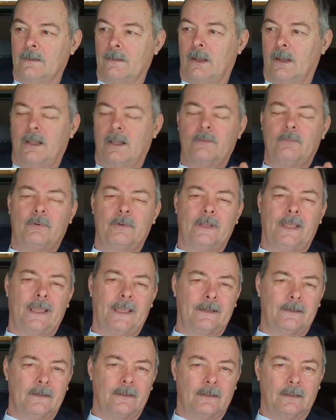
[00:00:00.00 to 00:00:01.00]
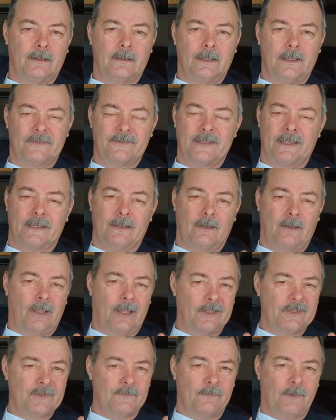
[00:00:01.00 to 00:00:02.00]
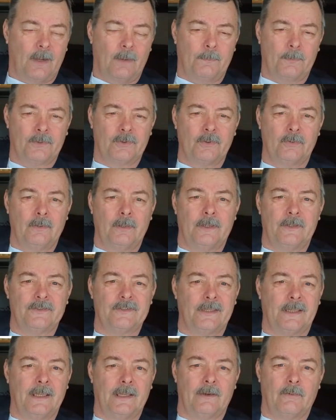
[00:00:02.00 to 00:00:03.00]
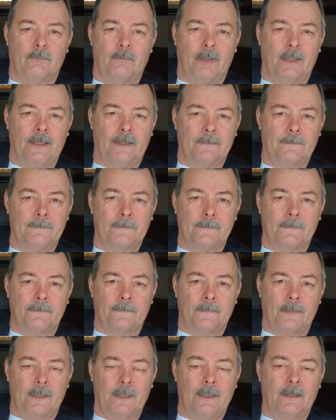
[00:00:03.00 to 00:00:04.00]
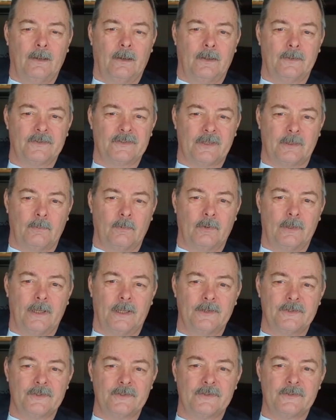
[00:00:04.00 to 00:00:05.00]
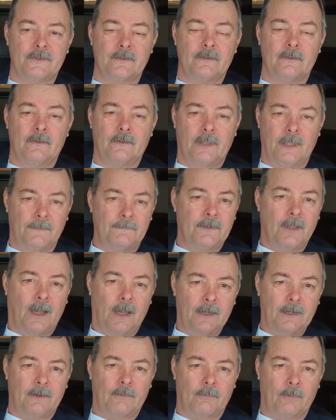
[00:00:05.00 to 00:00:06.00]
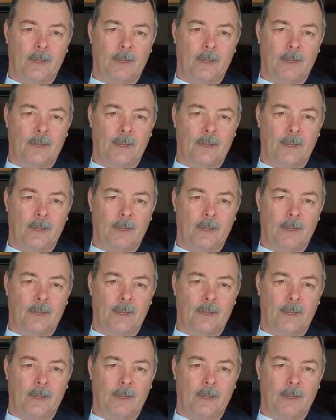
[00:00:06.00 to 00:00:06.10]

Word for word: Hollywood had has had lots of opportunities to get it right. And on some occasions, they've got it